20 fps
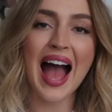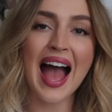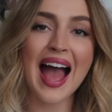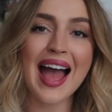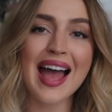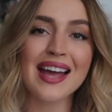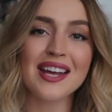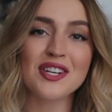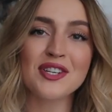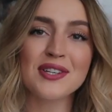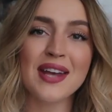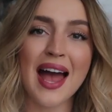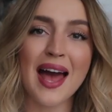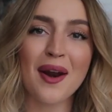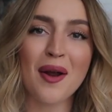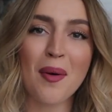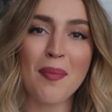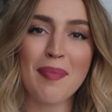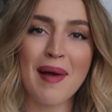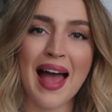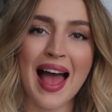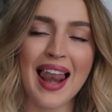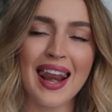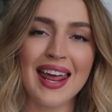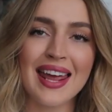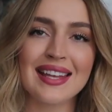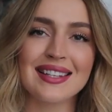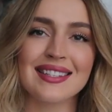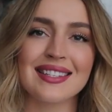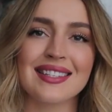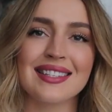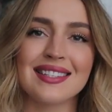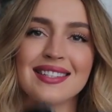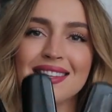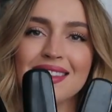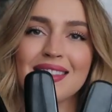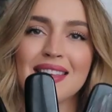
Eyeshadow palettes,